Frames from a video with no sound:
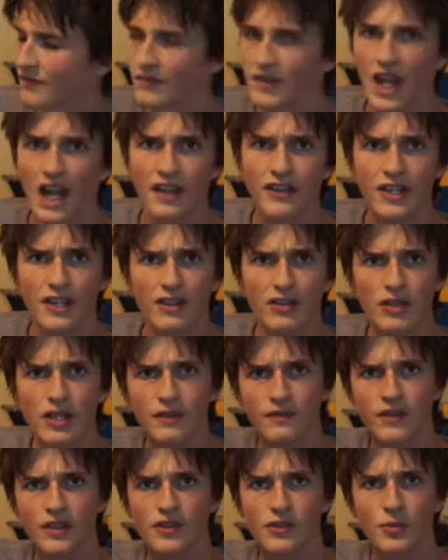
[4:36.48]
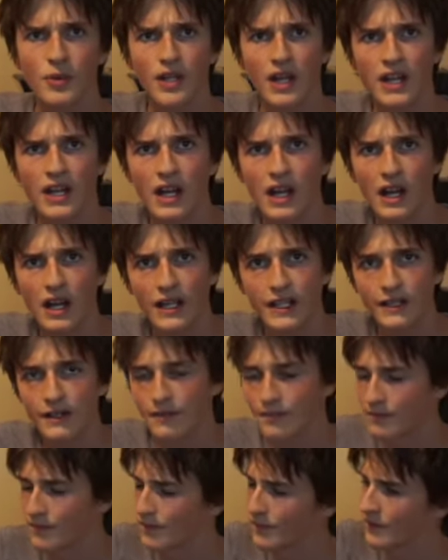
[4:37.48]
I think I'll give this one a 9.
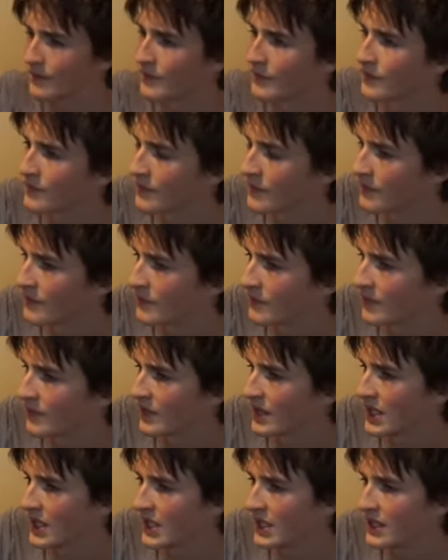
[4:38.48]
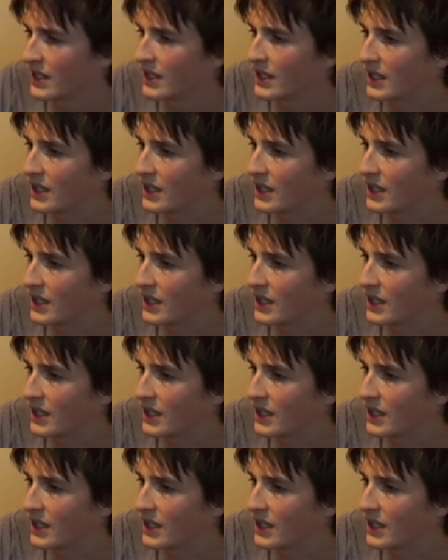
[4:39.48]
It